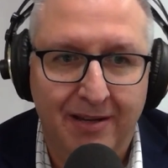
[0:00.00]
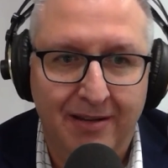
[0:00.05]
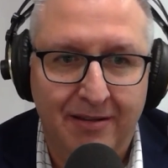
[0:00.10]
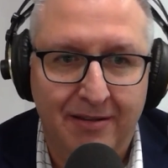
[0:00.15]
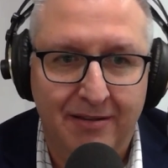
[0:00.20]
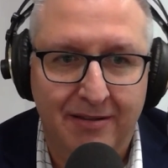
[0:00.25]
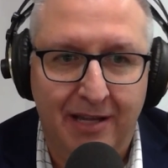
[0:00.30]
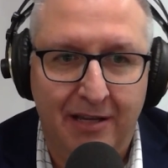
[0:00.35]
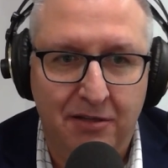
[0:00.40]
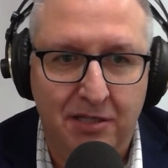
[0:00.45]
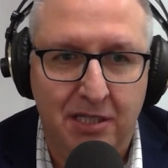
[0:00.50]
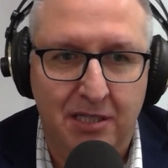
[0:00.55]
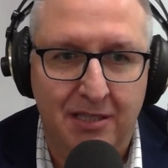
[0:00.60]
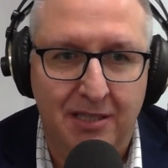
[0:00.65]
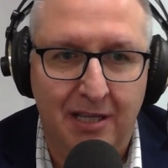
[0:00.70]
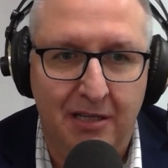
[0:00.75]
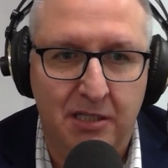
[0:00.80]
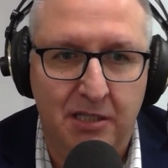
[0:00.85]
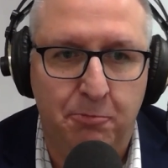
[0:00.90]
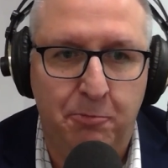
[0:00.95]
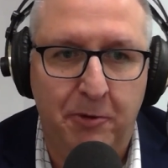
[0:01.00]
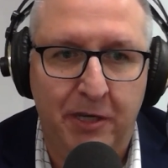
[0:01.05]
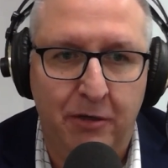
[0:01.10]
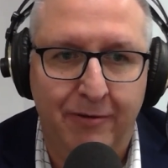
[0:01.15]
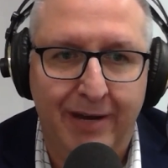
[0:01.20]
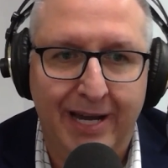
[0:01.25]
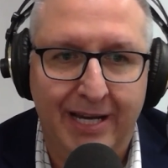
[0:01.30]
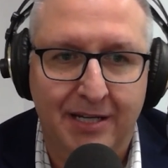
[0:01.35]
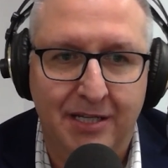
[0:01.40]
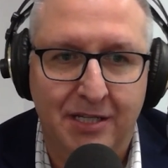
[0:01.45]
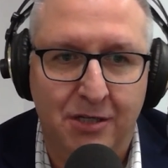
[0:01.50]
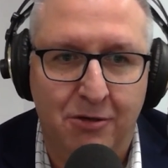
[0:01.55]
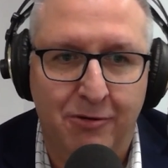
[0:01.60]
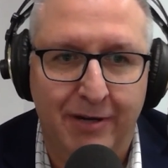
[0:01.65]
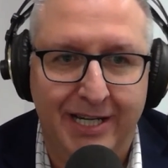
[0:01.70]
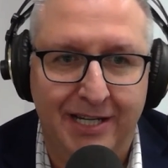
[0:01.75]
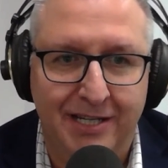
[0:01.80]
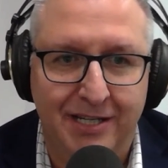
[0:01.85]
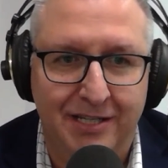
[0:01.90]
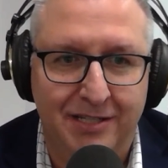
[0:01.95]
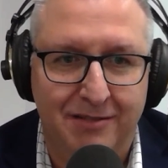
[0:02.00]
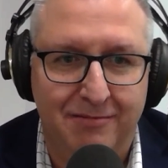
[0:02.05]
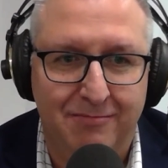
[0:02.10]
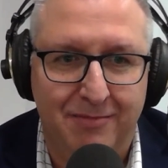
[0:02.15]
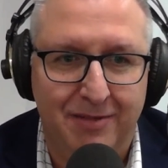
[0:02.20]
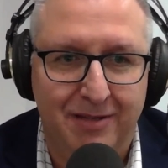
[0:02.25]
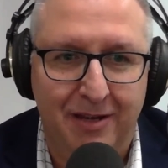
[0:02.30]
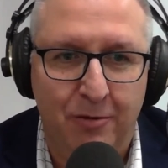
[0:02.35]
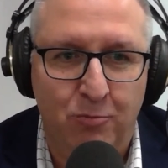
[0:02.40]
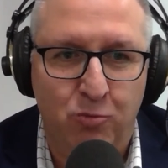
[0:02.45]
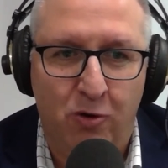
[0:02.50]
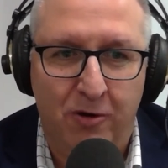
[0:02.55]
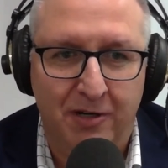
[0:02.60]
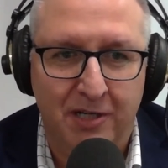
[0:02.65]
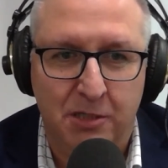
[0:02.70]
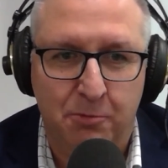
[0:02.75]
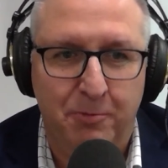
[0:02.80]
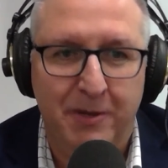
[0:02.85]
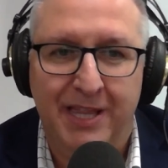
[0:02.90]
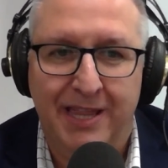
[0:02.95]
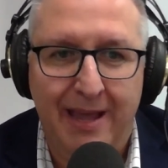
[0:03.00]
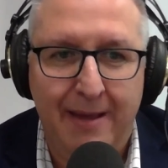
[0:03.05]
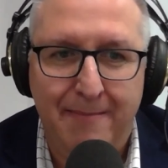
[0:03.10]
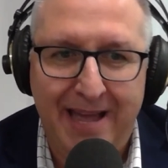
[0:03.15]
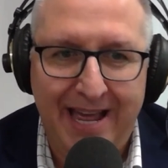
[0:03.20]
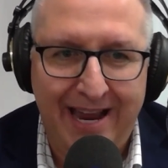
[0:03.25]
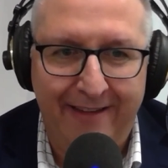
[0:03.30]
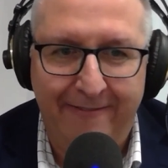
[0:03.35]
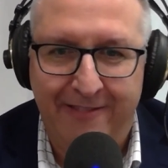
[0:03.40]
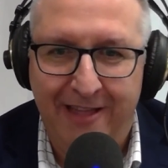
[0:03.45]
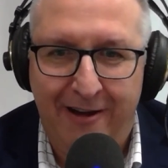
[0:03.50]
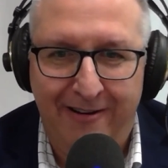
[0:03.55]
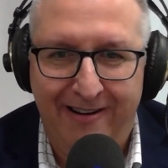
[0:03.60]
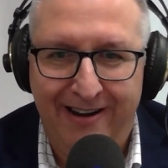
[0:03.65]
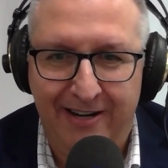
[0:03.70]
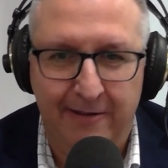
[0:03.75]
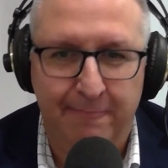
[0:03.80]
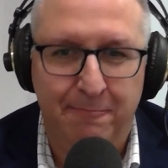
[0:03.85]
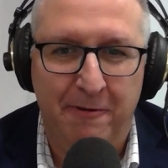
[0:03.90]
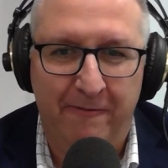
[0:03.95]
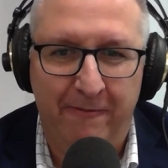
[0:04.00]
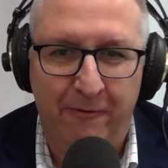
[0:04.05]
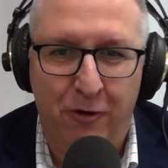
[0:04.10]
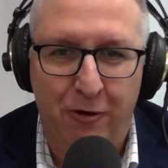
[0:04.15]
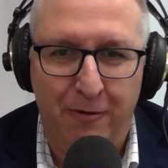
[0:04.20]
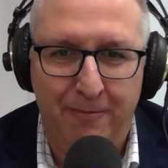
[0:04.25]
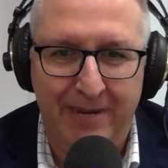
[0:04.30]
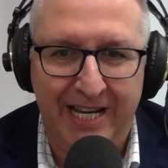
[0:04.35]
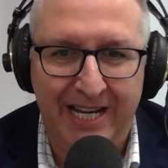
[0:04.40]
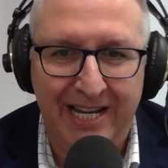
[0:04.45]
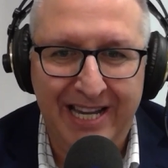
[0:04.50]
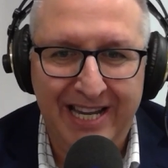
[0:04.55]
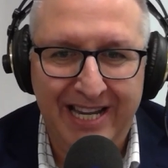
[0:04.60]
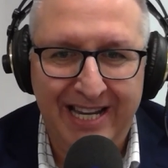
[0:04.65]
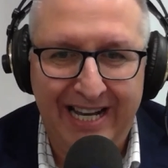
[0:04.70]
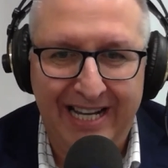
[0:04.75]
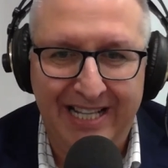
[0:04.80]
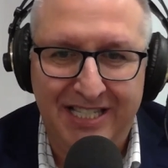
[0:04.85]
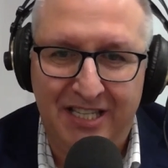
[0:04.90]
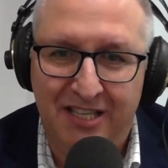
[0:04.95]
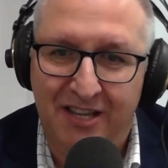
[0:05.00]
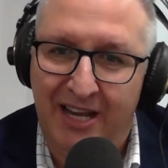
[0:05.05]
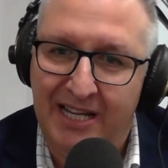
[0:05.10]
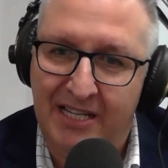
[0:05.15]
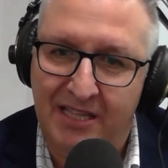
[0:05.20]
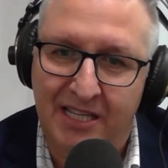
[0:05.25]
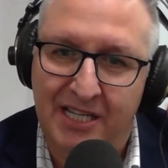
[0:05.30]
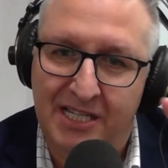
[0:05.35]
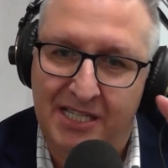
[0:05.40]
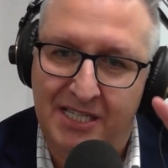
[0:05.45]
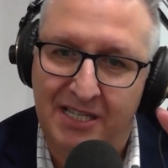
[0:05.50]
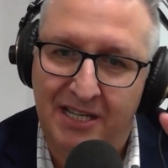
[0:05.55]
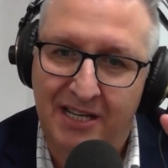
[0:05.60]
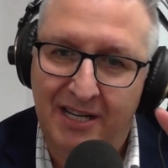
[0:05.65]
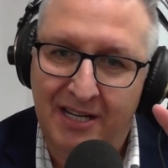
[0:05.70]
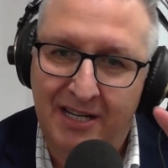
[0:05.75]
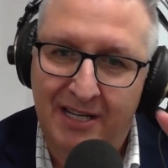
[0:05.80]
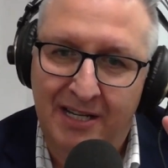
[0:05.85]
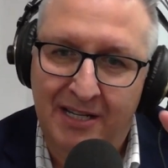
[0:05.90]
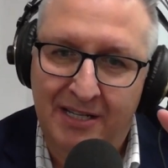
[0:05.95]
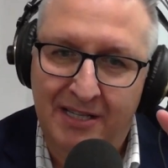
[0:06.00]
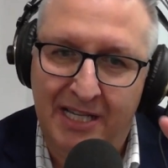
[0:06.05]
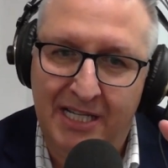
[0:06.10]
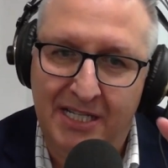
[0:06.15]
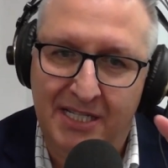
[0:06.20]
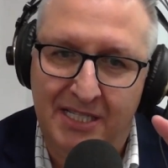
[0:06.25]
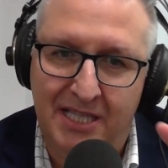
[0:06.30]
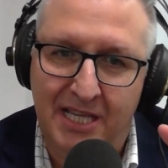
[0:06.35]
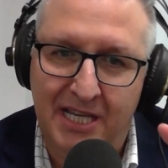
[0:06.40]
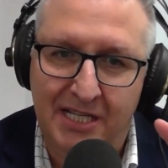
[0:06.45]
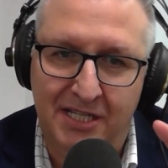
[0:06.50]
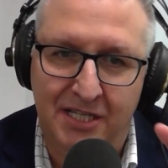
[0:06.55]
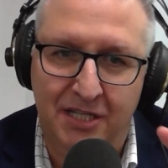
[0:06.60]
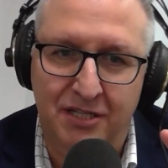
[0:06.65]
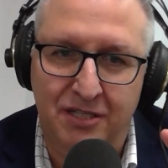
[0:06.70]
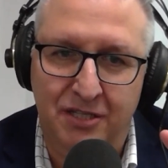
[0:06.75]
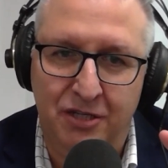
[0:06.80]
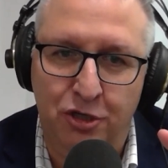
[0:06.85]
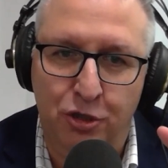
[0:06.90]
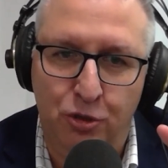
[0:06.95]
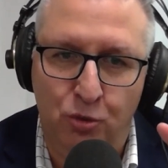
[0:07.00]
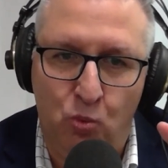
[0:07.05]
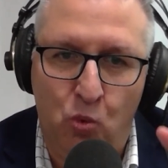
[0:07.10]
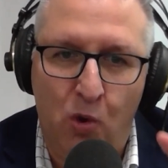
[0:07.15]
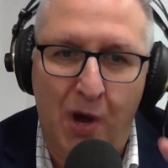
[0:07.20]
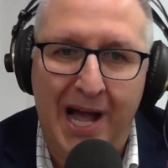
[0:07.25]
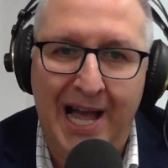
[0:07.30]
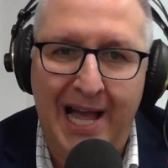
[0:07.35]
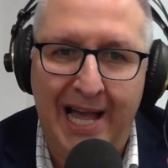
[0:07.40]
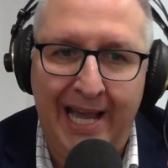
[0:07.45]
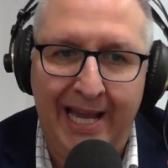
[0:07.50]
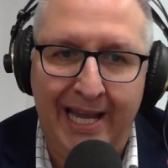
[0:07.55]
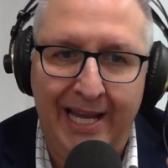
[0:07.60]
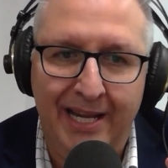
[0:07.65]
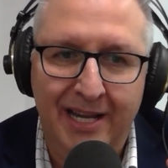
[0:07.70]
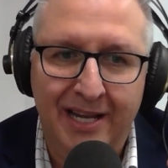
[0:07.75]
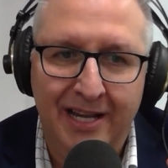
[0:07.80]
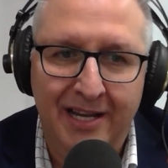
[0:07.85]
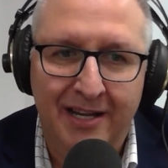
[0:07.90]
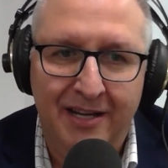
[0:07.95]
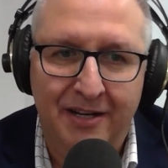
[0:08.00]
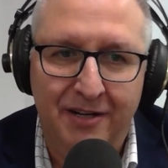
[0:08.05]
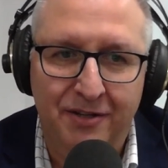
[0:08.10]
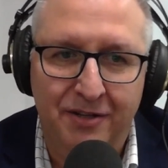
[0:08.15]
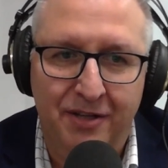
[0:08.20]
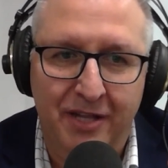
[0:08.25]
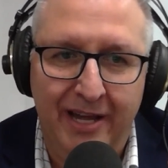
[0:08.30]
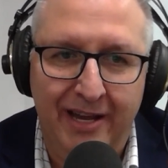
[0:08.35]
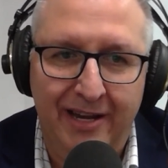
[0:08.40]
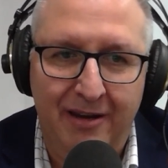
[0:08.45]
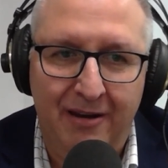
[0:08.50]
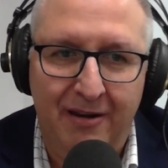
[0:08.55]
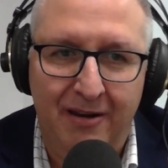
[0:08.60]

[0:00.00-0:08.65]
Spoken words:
they'll spit you out as quick as you'd want to spit them out if they were underperforming. It's like this, there's a new way that